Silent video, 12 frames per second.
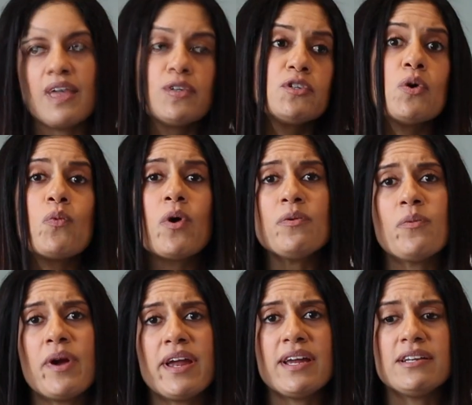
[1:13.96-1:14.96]
So one
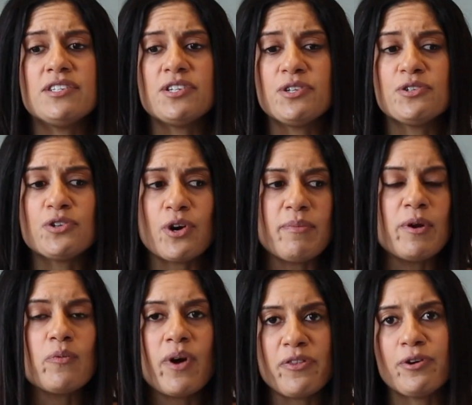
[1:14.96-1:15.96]
way to
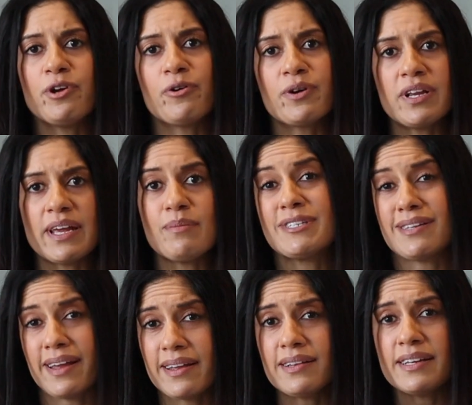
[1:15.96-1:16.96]
determine whether your claim is
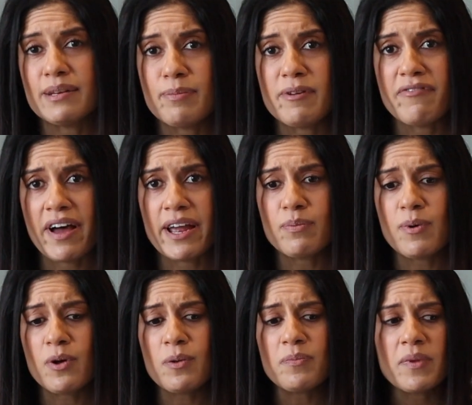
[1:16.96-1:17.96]
likely to be
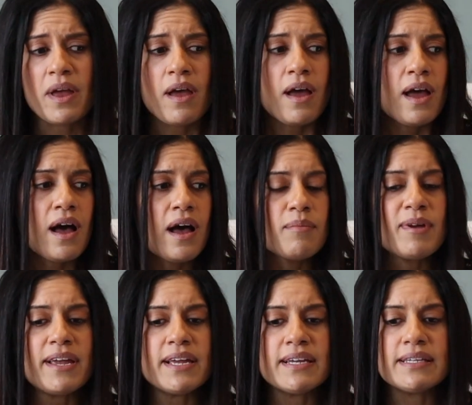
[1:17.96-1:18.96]
viable
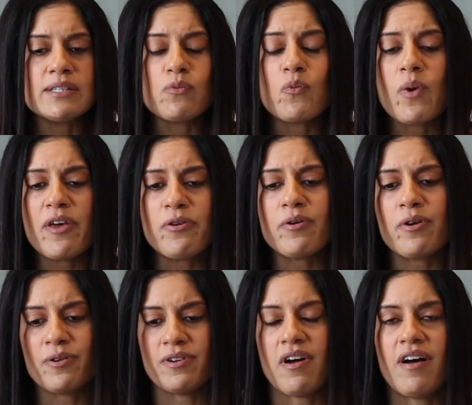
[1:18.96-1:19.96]
is whether
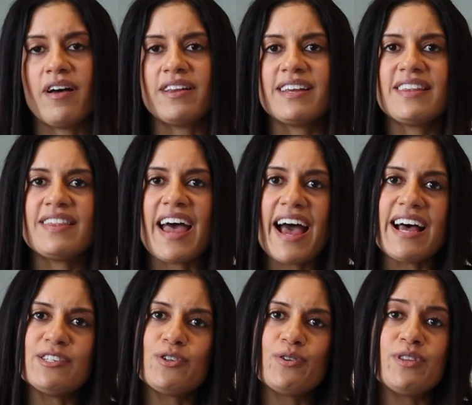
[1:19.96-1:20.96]
or not the
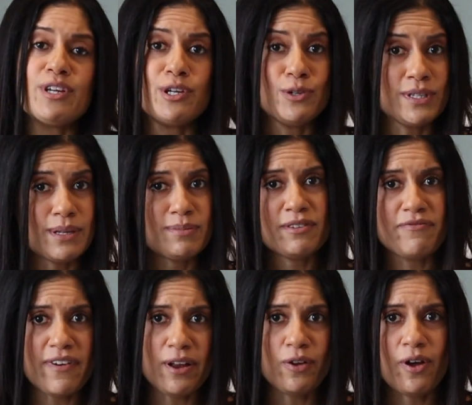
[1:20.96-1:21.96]
hazard that you slipped and
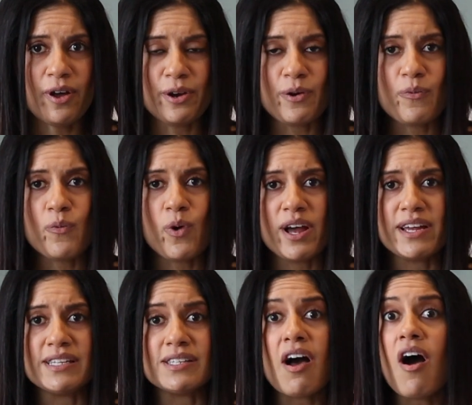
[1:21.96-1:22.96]
fell on
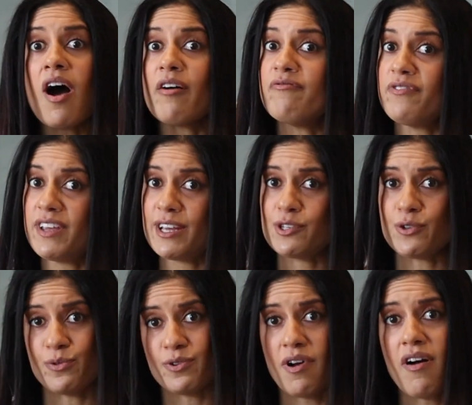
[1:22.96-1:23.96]
was obvious
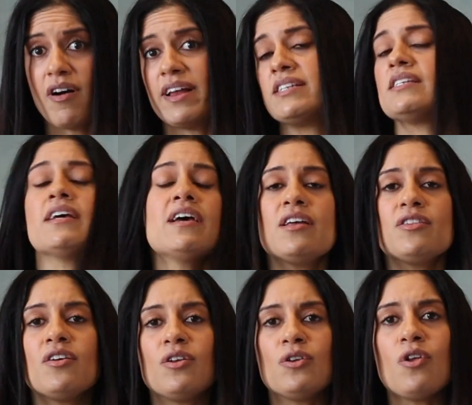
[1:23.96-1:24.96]
or not.
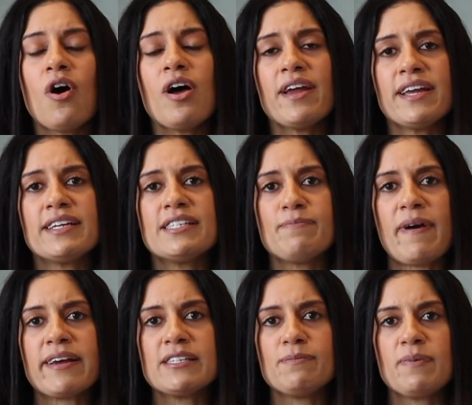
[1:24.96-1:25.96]
The law
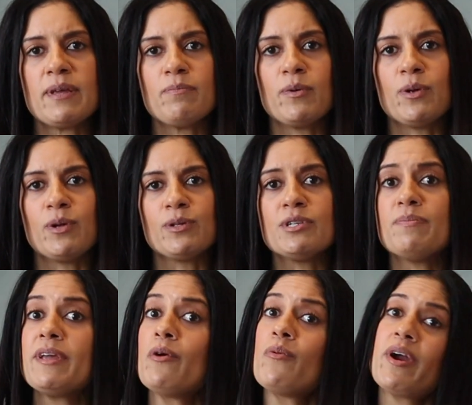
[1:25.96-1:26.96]
expects people to
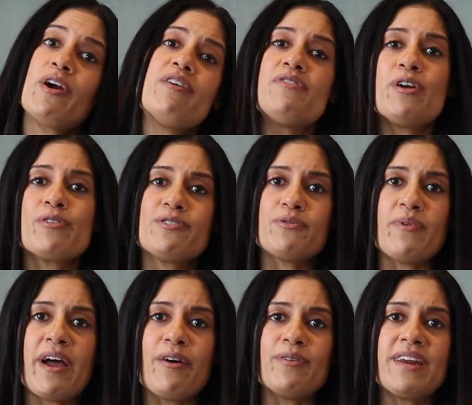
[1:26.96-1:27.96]
be aware of their
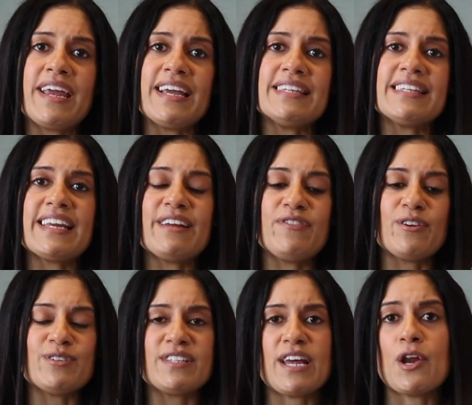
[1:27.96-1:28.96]
surroundings, and if
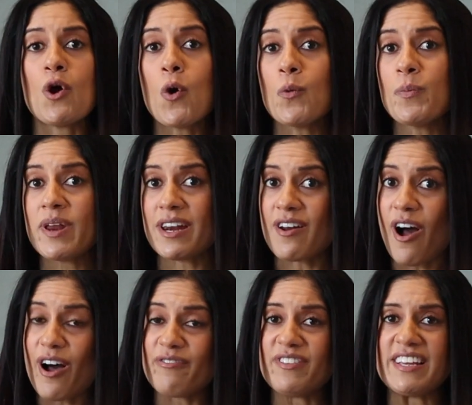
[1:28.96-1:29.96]
there's an open and
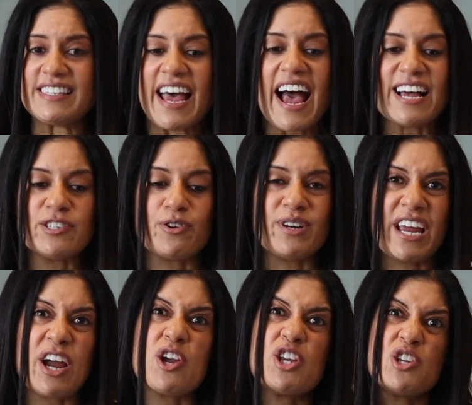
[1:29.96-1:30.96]
obvious hazard,
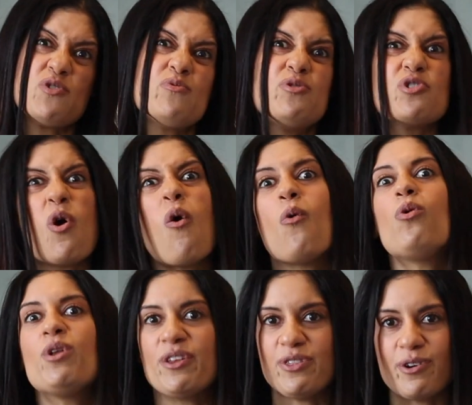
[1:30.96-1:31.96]
like a huge
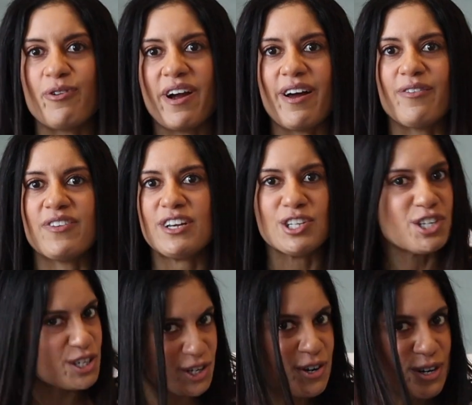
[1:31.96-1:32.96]
hole in the ground that you
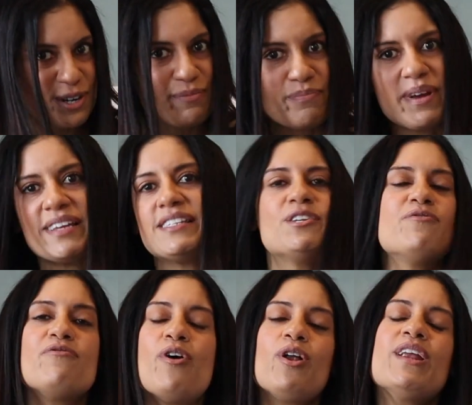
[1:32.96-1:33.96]
just couldn't miss and
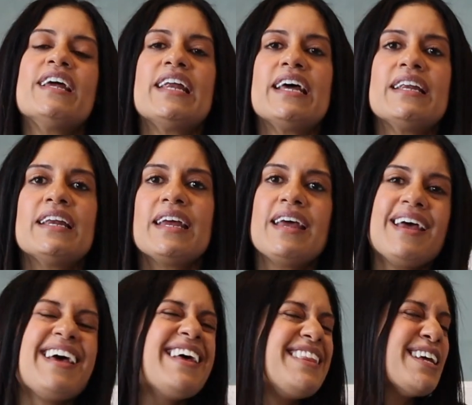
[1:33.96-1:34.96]
fall in it,
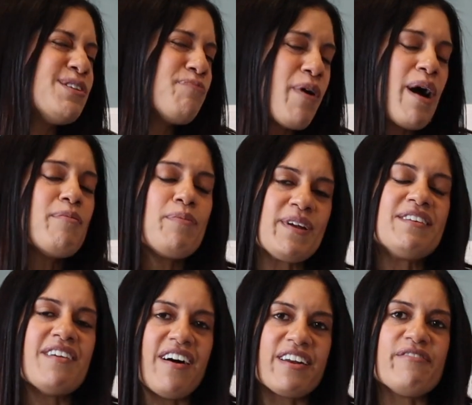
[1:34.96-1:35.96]
that's probably
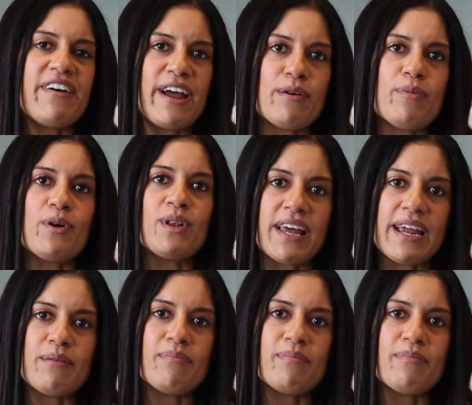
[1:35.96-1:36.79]
not a viable claim.